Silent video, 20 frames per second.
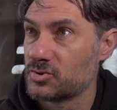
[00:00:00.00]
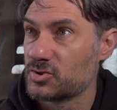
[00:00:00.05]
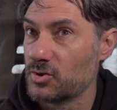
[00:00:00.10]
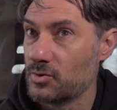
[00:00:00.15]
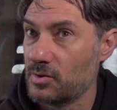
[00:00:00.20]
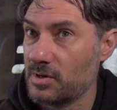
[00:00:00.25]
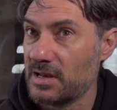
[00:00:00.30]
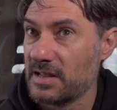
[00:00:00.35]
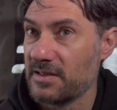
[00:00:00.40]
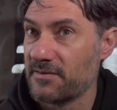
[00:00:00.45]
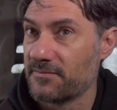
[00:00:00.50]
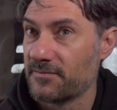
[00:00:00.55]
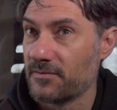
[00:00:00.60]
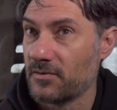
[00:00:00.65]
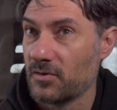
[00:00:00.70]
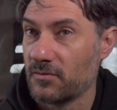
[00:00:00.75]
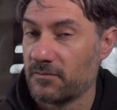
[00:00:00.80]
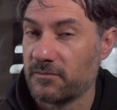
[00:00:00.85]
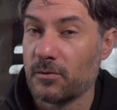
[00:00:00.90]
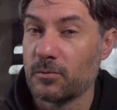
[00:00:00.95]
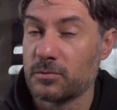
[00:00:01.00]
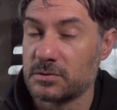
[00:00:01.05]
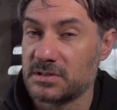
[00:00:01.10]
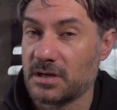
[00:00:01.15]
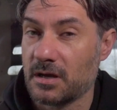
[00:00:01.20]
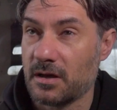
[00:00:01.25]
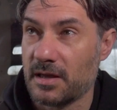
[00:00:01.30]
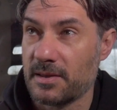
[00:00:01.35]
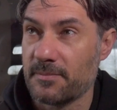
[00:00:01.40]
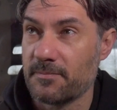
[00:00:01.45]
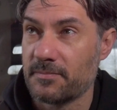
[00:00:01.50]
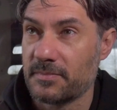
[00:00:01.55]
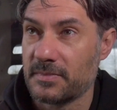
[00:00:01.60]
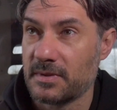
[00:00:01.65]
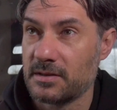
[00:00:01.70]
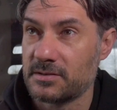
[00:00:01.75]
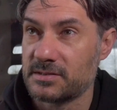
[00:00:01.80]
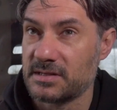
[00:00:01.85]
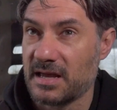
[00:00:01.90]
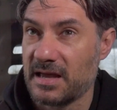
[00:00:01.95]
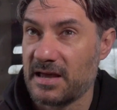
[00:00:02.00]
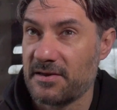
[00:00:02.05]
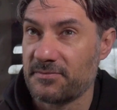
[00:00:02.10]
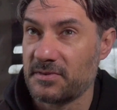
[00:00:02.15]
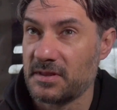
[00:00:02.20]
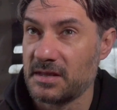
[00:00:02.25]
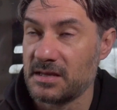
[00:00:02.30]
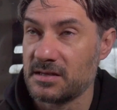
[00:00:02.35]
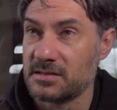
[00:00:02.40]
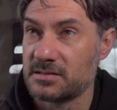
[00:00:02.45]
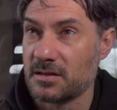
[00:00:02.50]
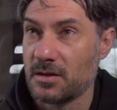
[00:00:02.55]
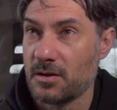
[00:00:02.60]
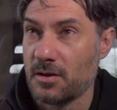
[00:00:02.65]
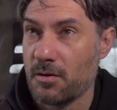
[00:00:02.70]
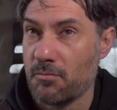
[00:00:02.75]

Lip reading: live full time, to have these